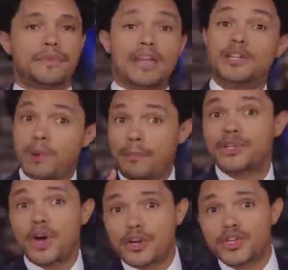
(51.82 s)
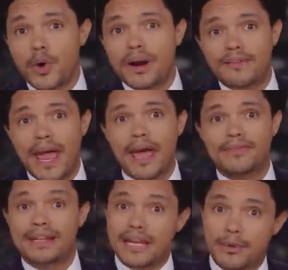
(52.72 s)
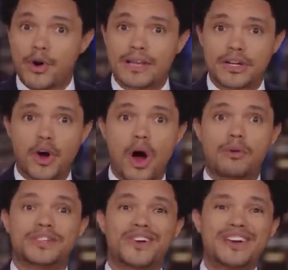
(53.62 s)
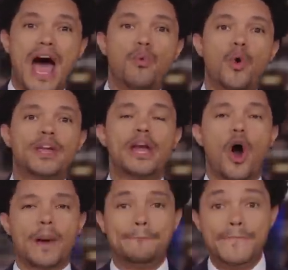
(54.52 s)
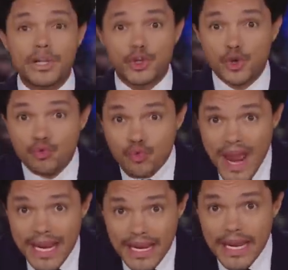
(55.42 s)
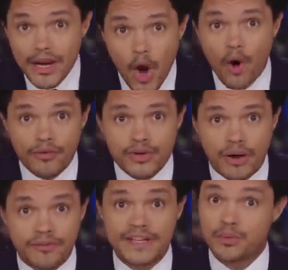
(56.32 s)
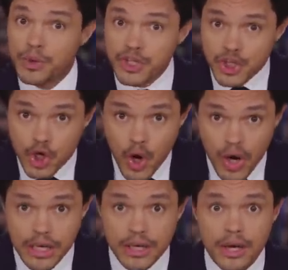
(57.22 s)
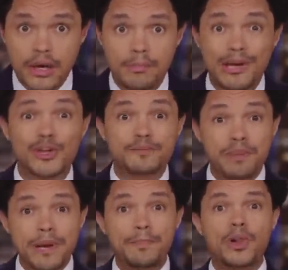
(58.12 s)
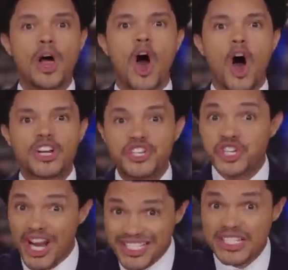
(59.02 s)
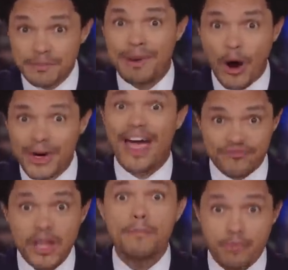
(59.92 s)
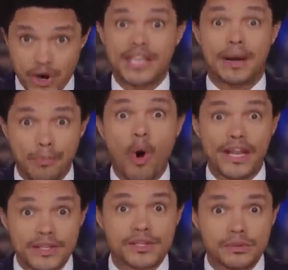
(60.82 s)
And this problem has gotten so out of hand that Democrats in Congress are now working on a bill to rein in overdraft fees, which is good because people are just about at their breaking point.